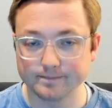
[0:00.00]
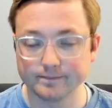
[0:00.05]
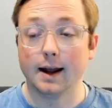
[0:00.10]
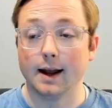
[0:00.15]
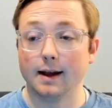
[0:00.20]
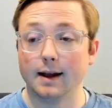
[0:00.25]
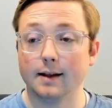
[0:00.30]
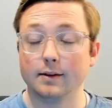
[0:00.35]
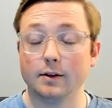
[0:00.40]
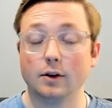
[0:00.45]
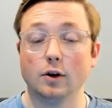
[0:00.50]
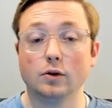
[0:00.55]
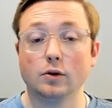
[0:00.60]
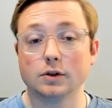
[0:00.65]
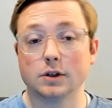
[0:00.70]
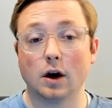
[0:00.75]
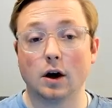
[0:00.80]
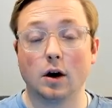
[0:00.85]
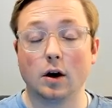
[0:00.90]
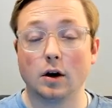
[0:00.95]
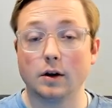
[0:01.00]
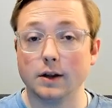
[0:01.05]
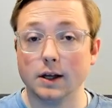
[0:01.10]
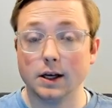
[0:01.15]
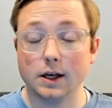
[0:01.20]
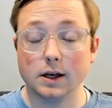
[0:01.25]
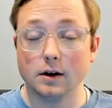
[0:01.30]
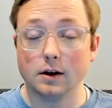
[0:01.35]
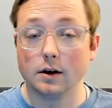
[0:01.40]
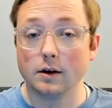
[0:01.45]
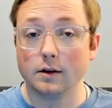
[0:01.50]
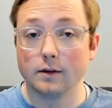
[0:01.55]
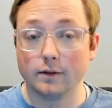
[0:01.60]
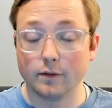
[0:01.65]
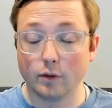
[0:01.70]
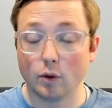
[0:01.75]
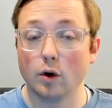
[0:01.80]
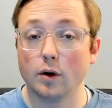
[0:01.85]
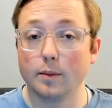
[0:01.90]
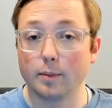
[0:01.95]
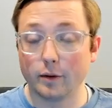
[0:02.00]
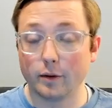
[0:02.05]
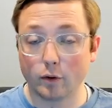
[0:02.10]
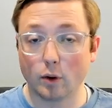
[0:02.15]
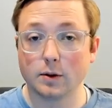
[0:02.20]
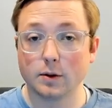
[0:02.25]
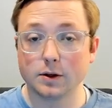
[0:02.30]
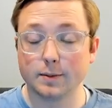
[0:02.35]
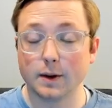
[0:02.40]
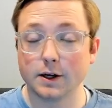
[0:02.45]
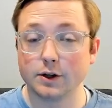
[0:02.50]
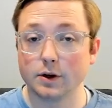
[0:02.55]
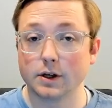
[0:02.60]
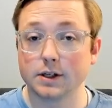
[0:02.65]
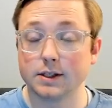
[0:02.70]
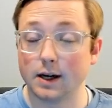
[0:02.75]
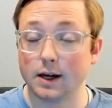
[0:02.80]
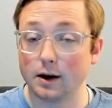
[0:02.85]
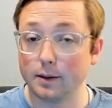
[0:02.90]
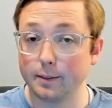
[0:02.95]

And those are the four performance metrics that are